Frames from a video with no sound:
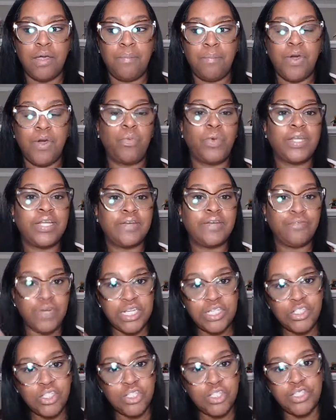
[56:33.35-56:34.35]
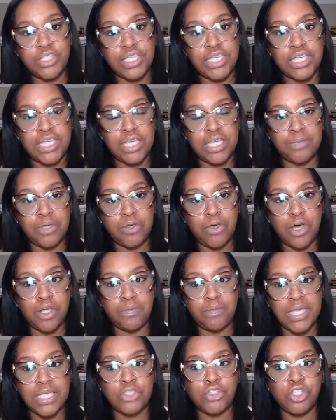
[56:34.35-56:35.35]
But when it reaches the email
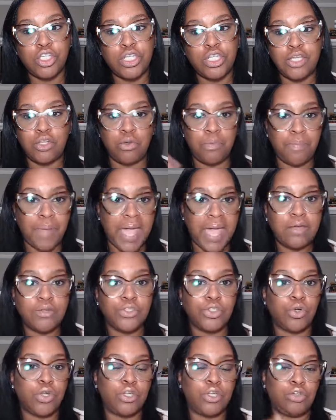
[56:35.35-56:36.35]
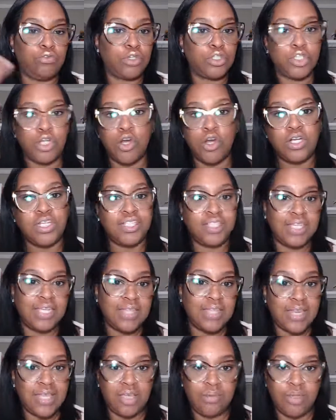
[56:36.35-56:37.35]
automation, it'll bounce or it'll return and say
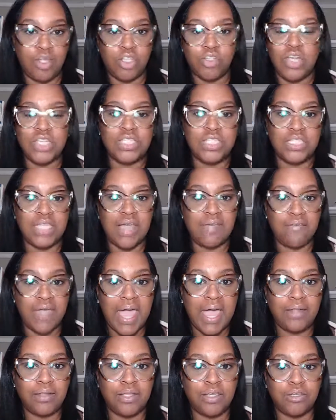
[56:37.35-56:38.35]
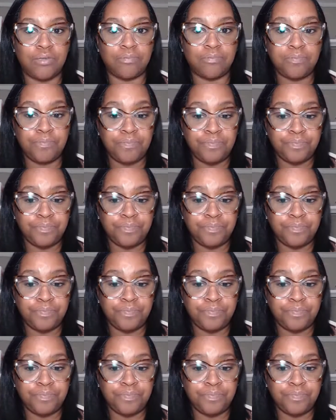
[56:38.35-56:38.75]
that email address is not valid.